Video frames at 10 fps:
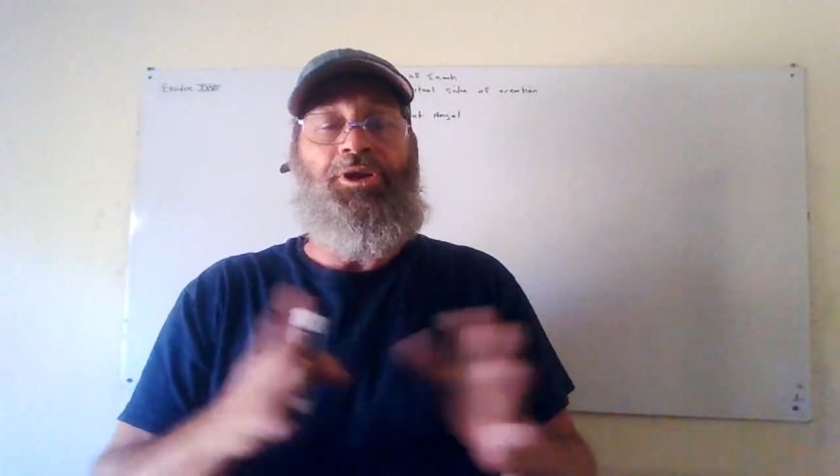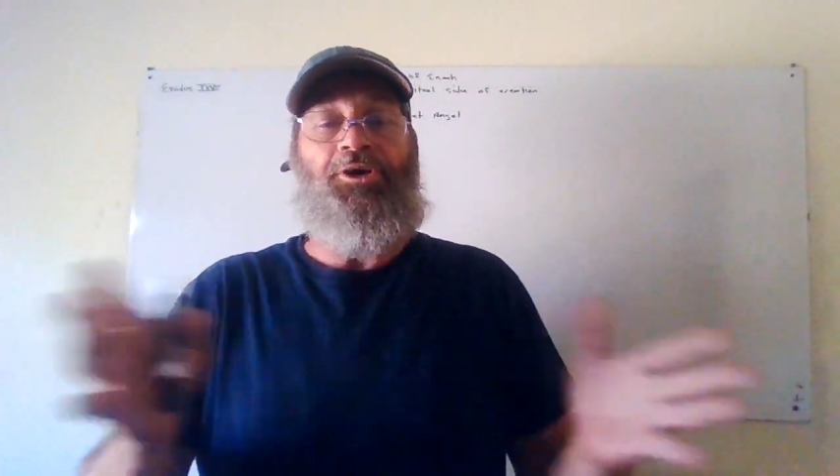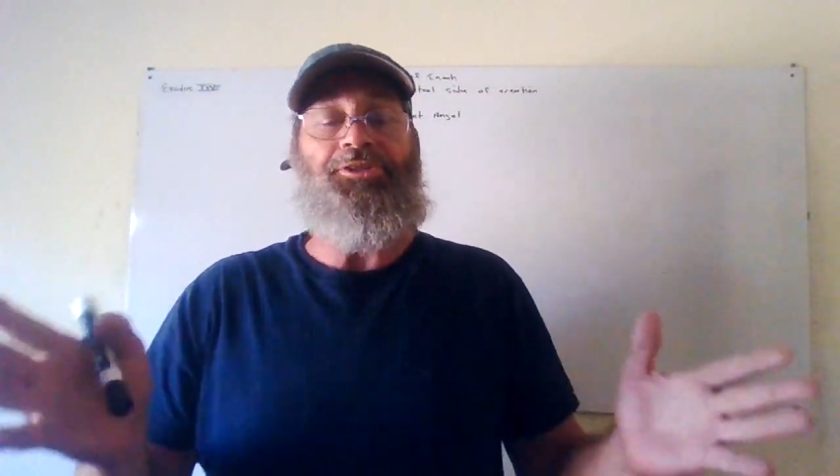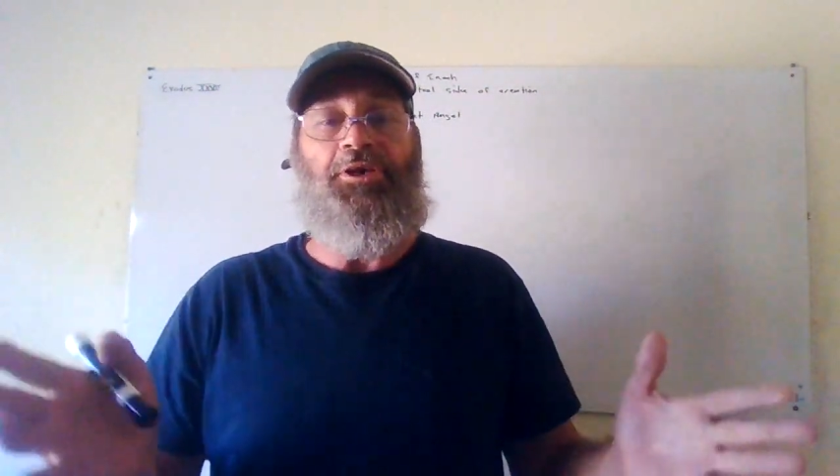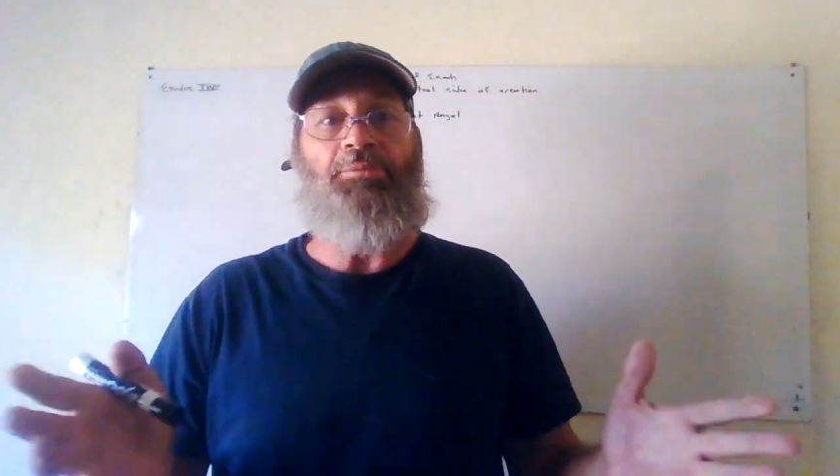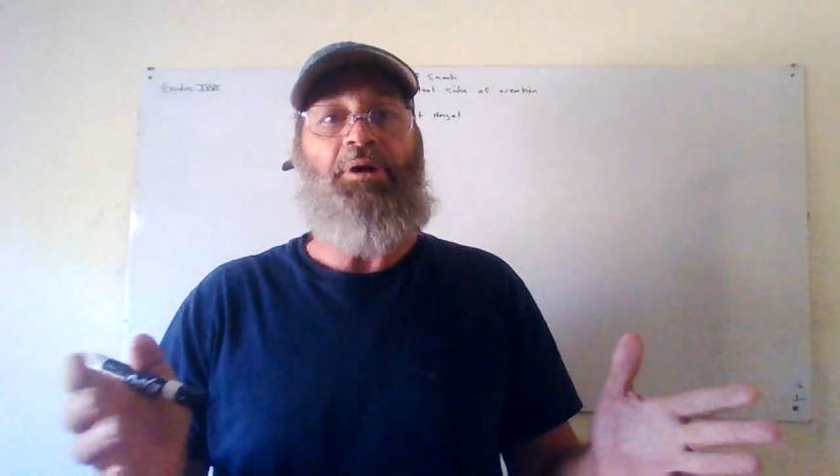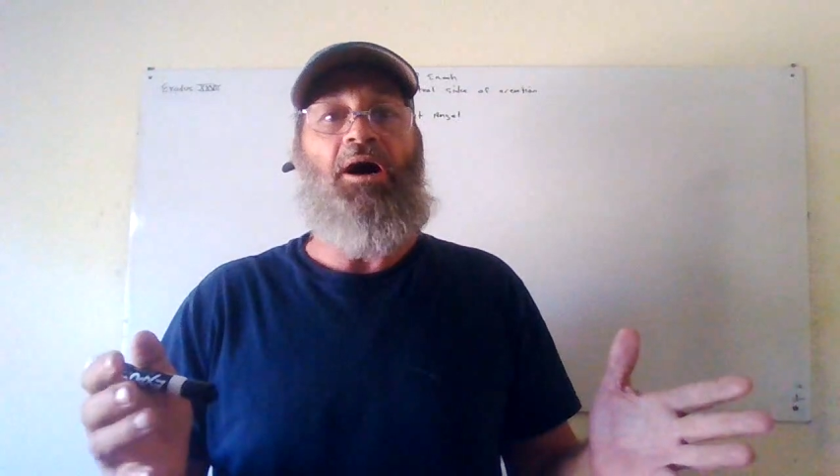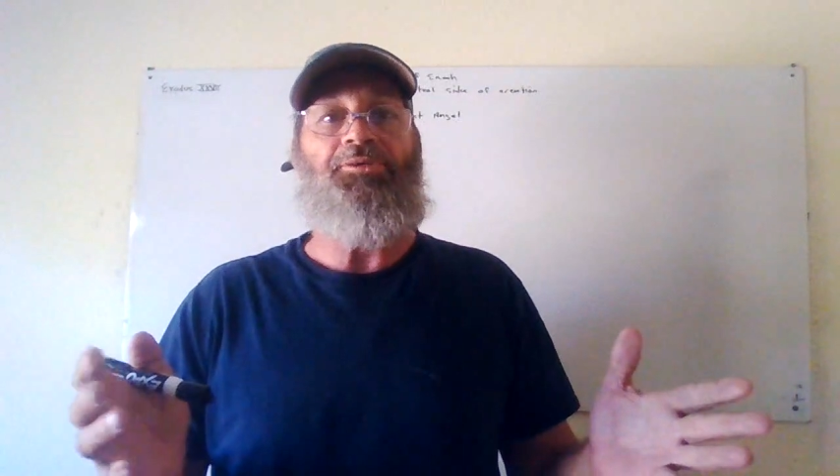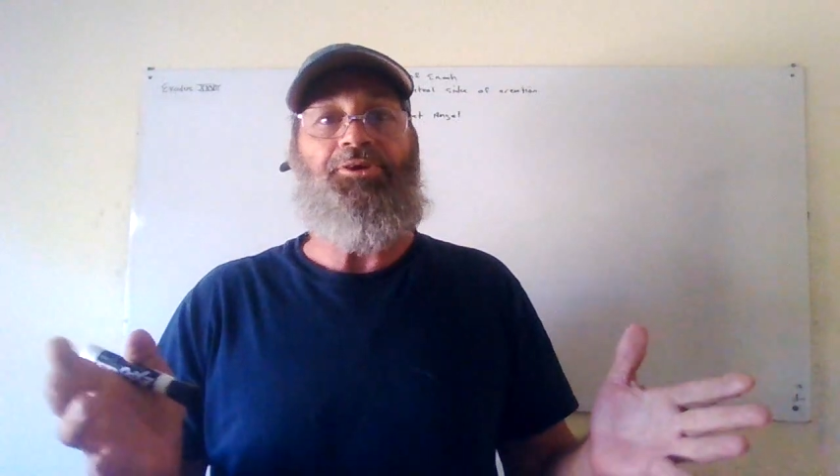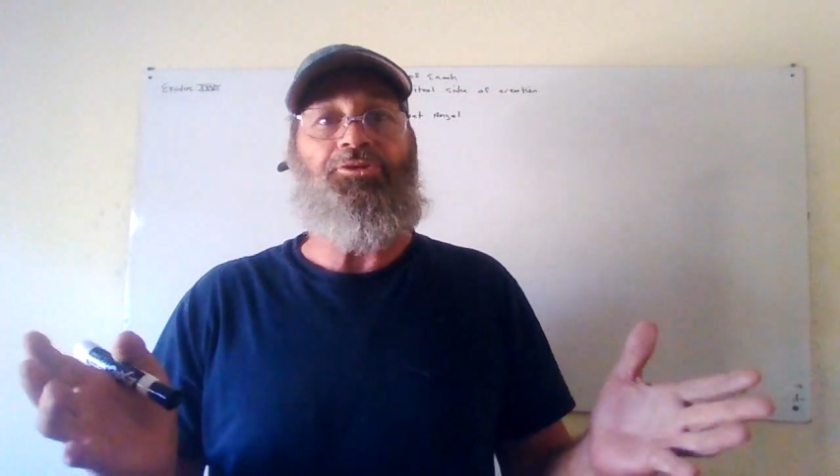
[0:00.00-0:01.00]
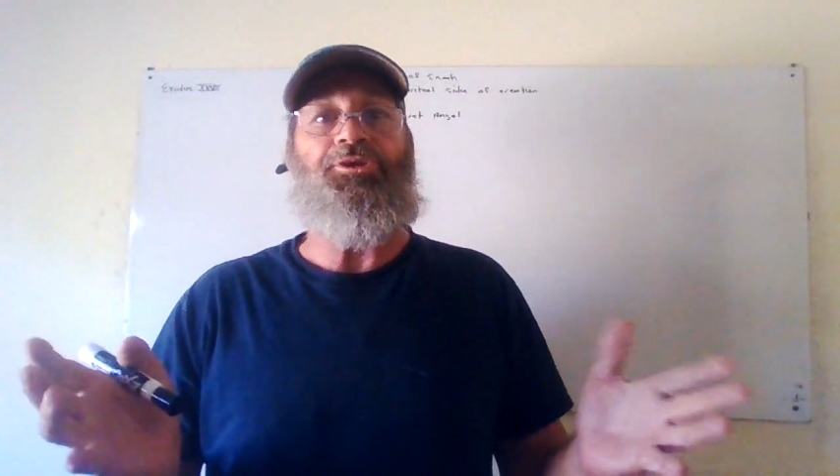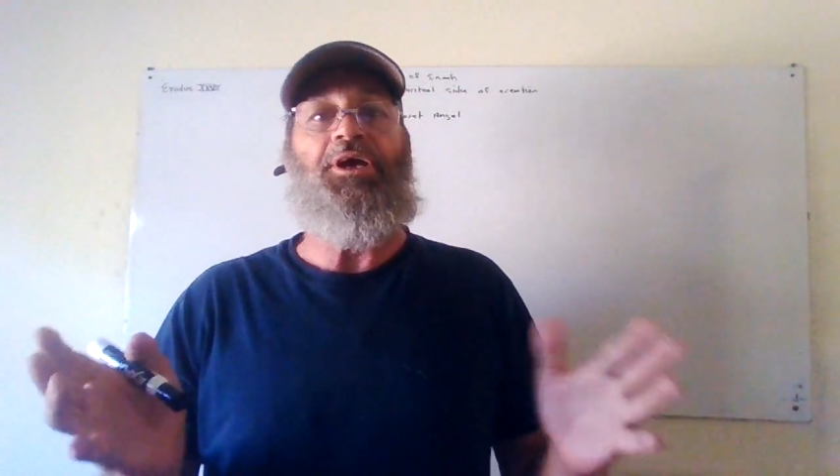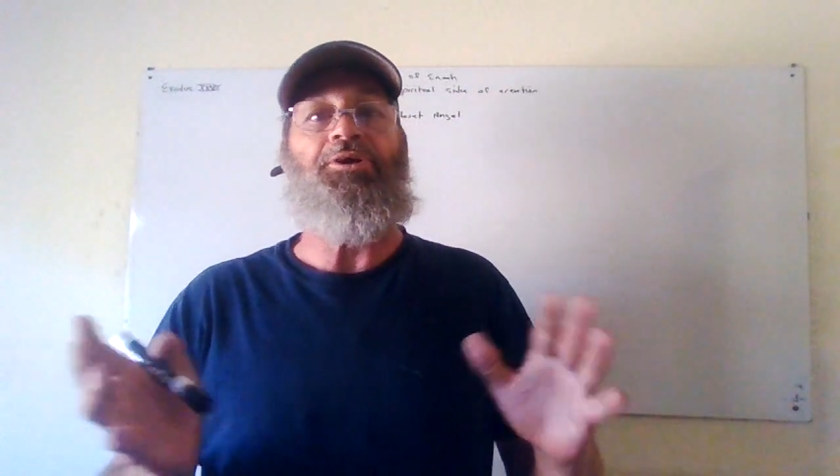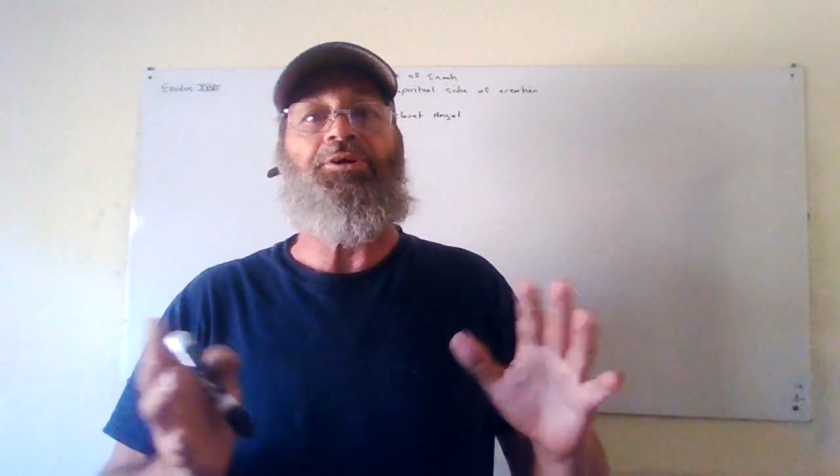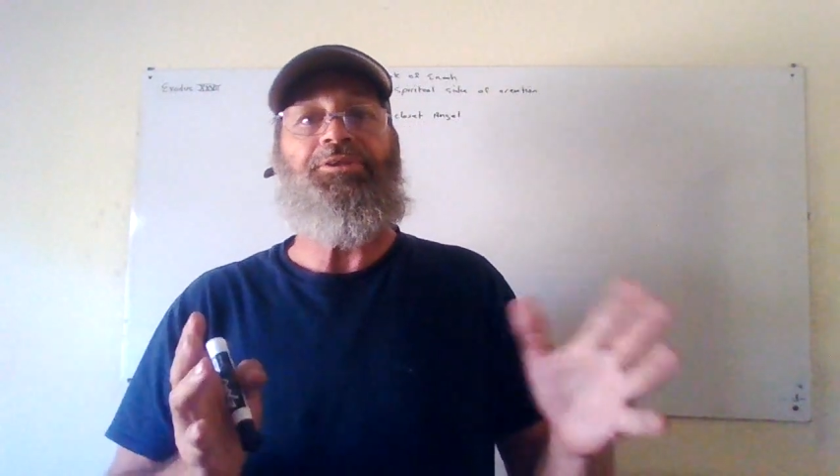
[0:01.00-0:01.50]
nothing about the
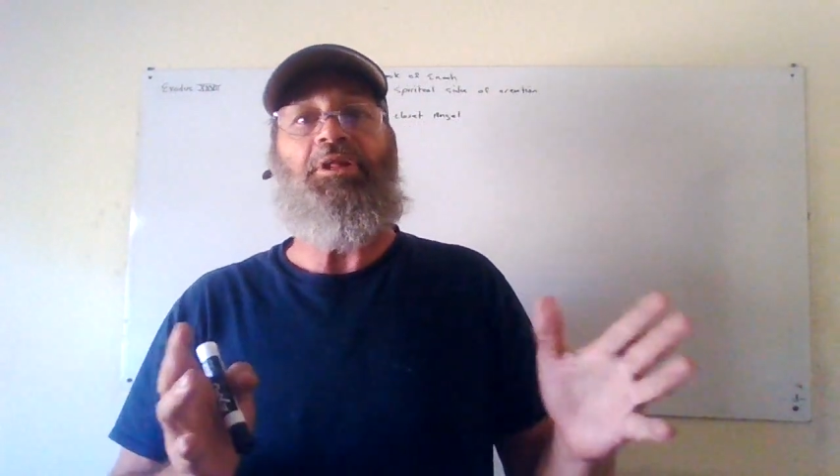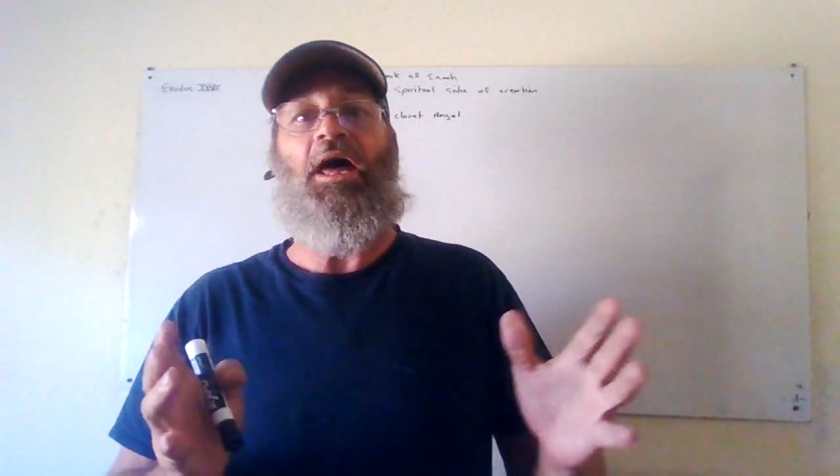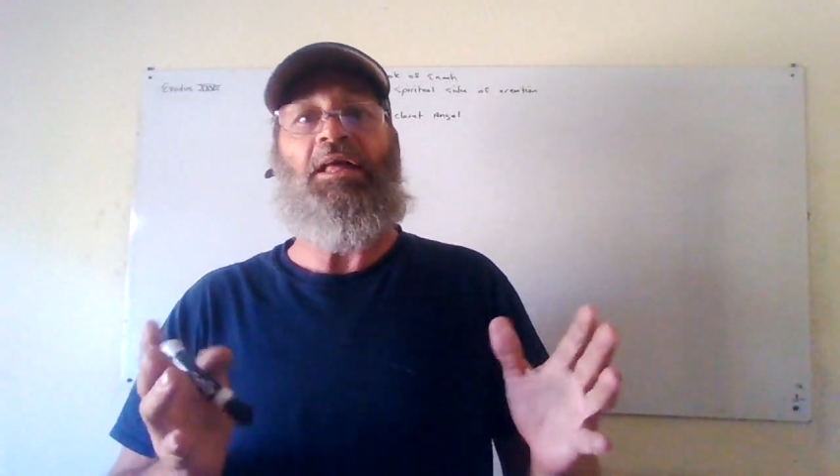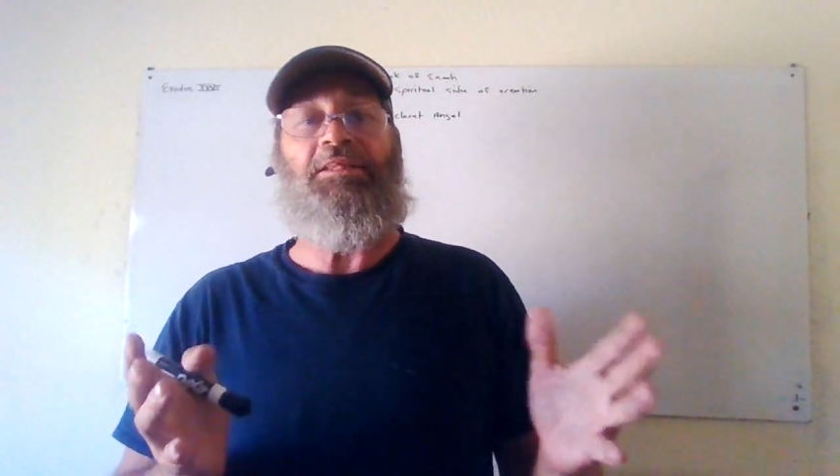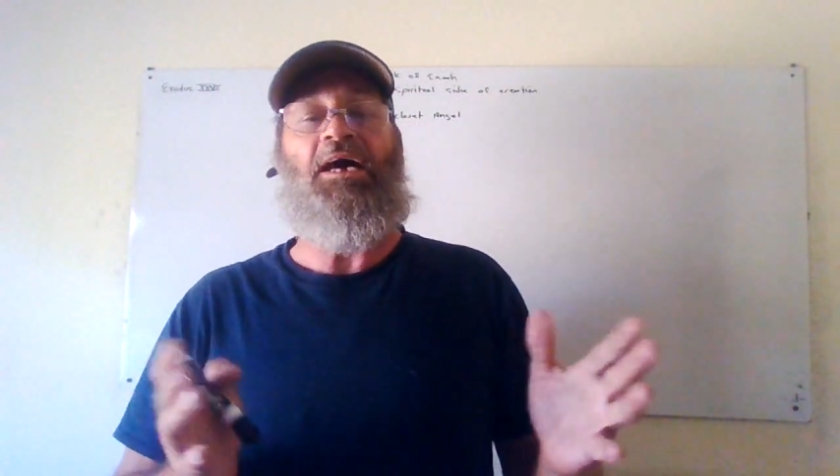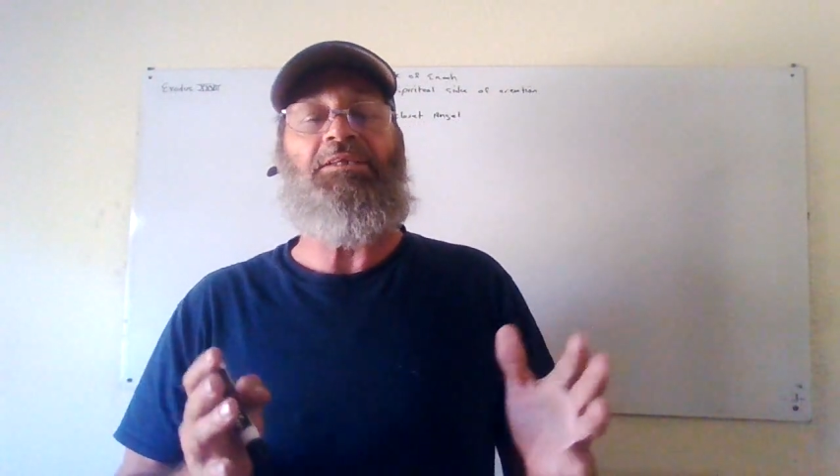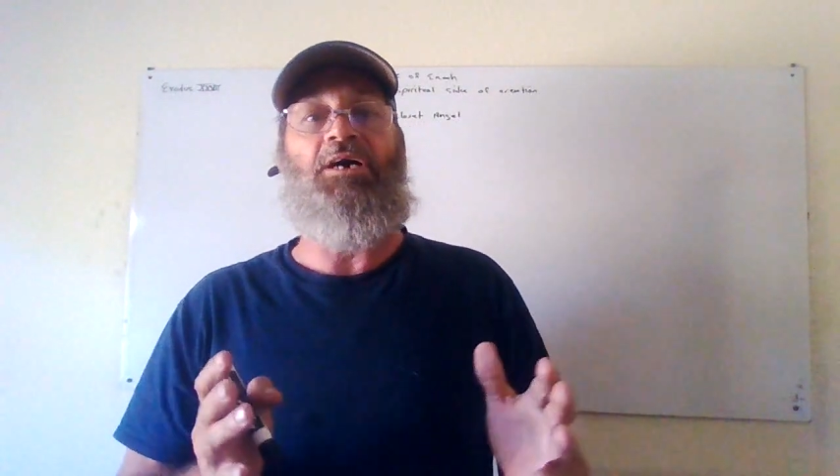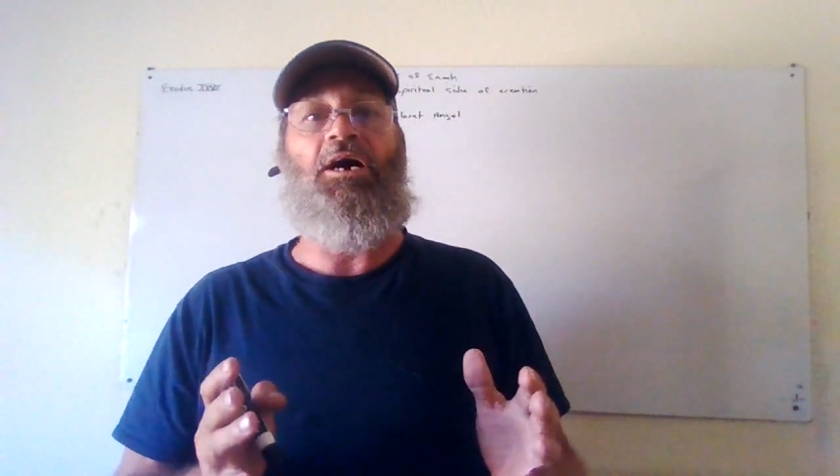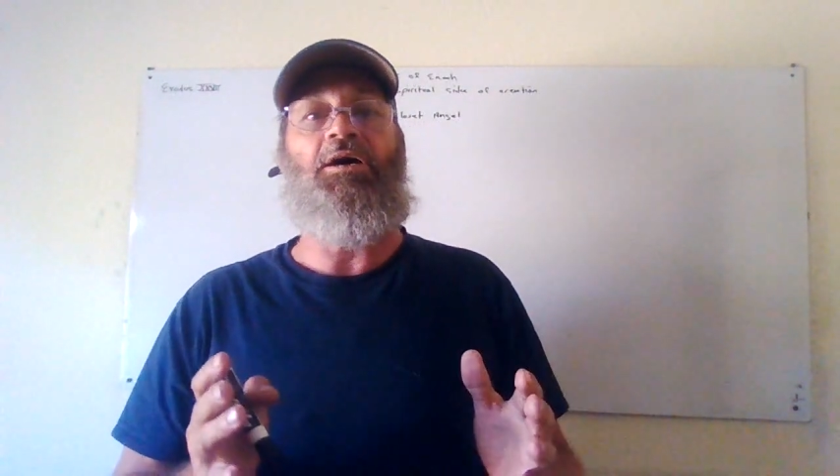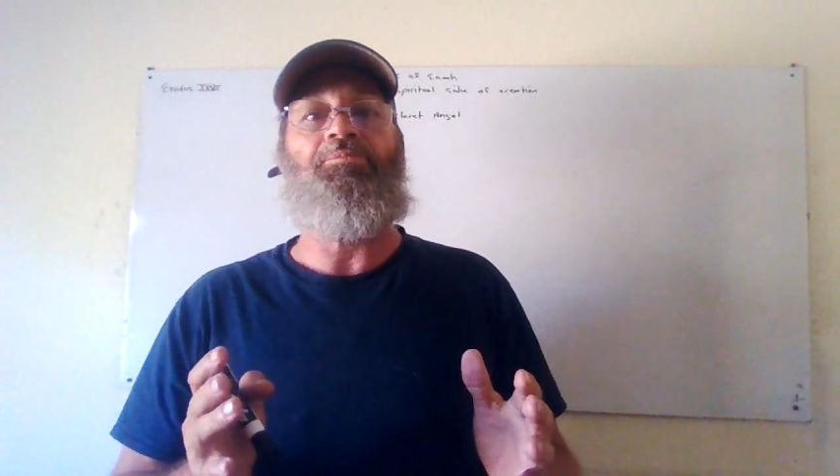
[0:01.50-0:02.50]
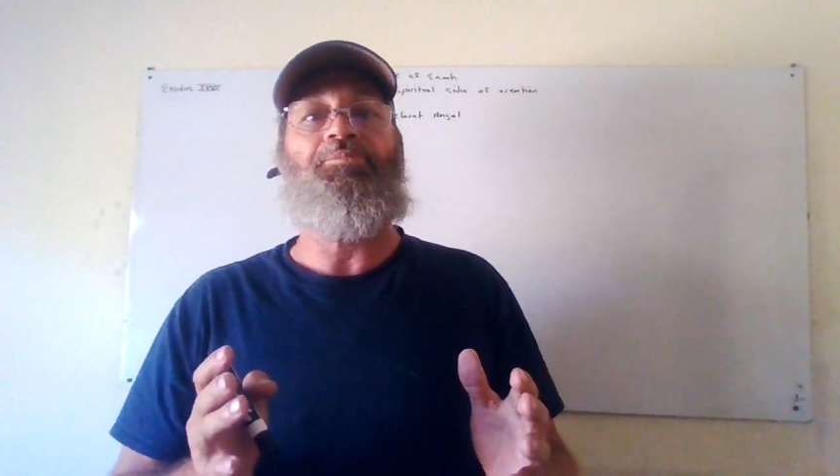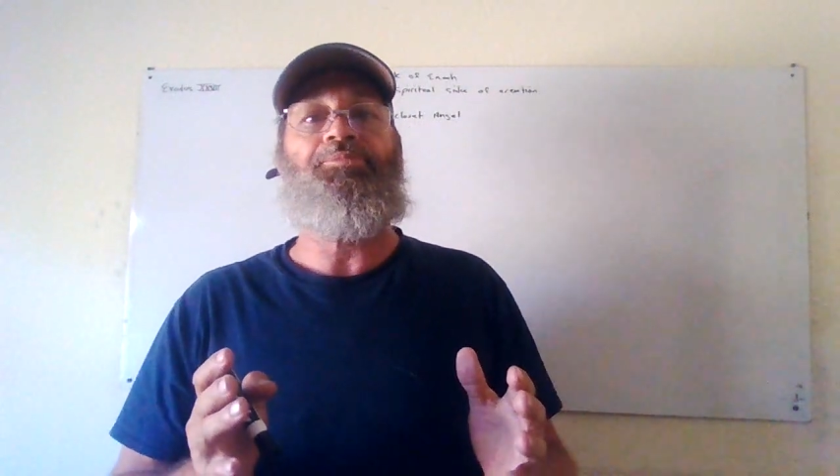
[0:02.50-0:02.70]
Creator at, at that time.